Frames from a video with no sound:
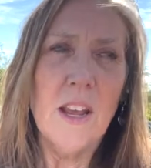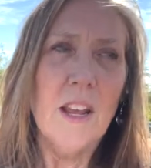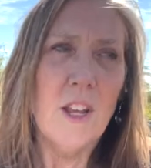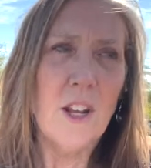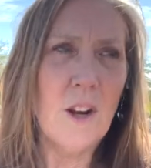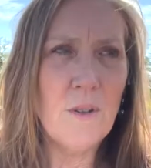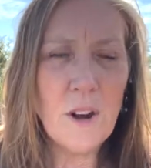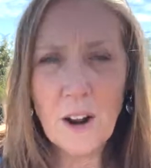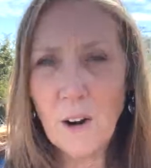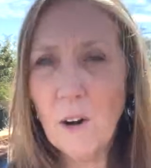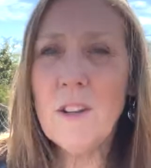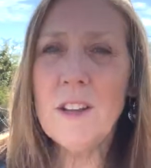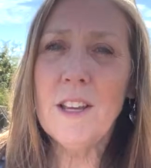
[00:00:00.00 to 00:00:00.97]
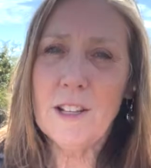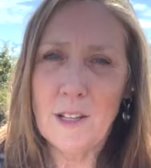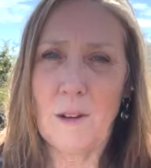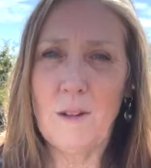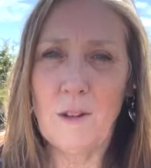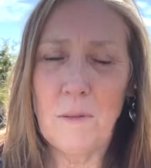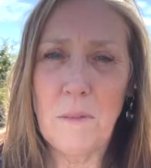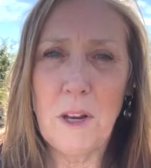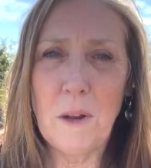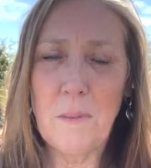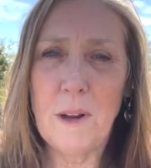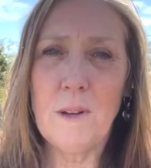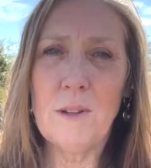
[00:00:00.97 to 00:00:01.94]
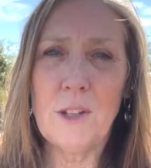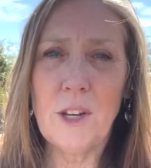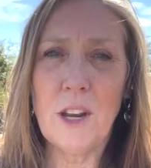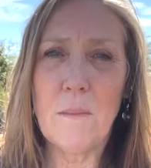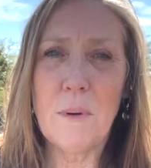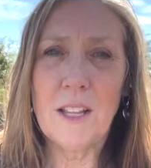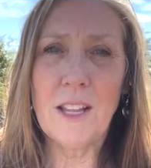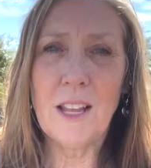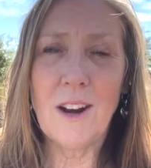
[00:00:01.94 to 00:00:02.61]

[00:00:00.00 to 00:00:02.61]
you know, not only the social media posting, but then